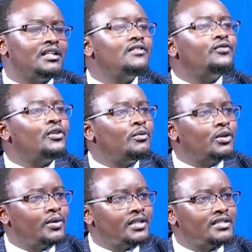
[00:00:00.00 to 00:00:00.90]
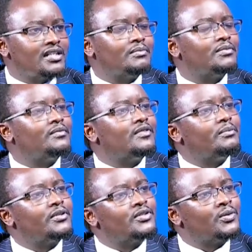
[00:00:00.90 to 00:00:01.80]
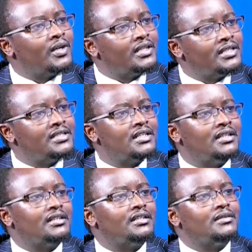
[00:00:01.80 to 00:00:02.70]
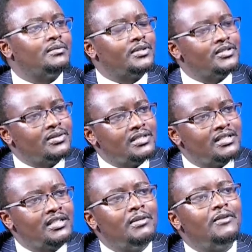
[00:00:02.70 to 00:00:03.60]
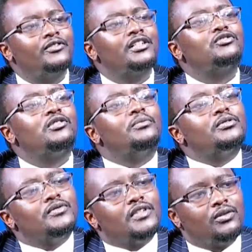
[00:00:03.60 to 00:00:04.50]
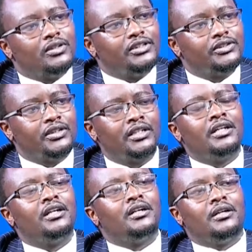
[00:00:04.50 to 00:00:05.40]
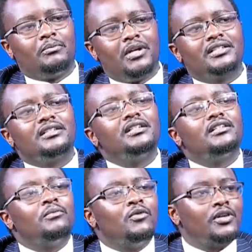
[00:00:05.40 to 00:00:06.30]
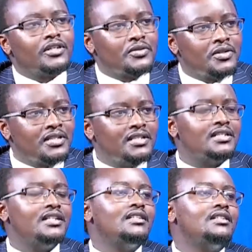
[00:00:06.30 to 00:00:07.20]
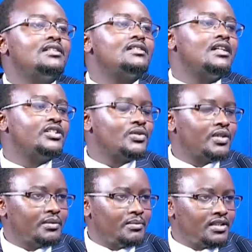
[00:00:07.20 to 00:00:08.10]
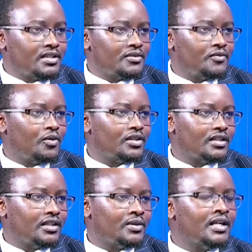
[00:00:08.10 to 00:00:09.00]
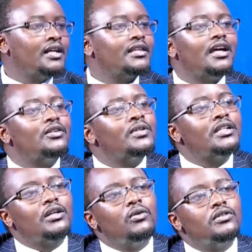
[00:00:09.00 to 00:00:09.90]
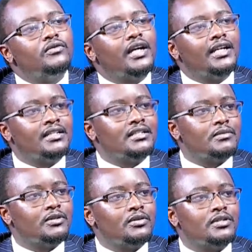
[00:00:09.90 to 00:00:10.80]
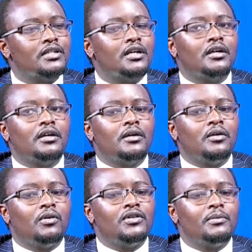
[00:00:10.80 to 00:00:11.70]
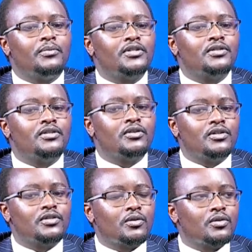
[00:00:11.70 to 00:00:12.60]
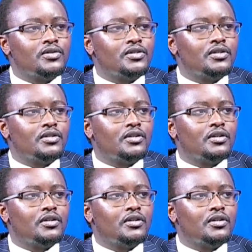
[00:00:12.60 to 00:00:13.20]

informal ways that the prison wardens and the prison system have tried to improve the condition. But they need more resources, they need a statutory basis of what they are doing. They are doing it out of kindness, because when the prison doors close,